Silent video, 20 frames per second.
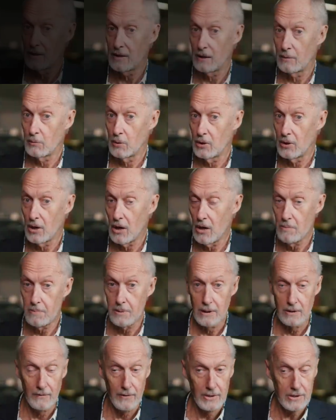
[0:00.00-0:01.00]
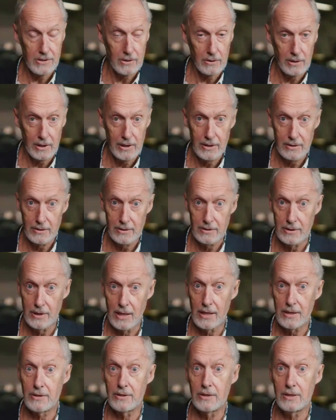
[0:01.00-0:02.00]
They were hoping eventually
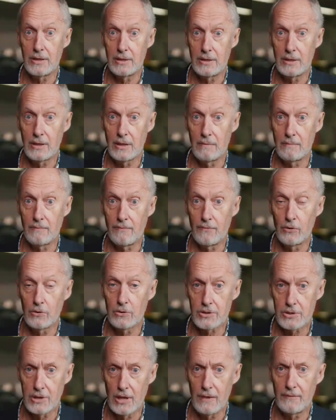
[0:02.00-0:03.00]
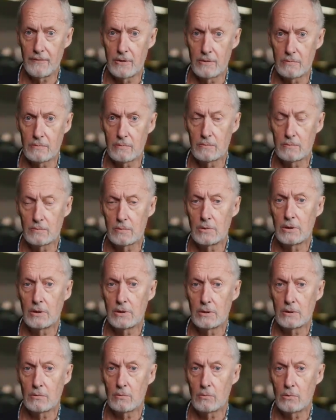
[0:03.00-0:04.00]
that the um, Force 7
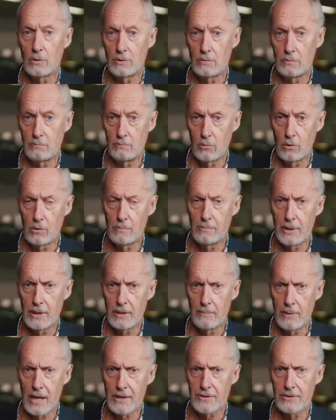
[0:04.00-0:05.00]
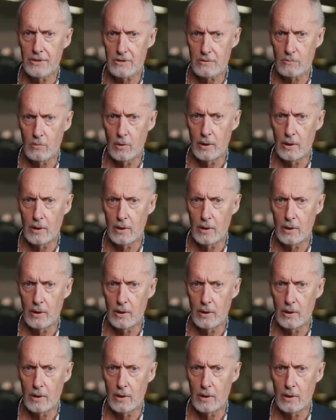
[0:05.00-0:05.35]
would, would be a Bathurst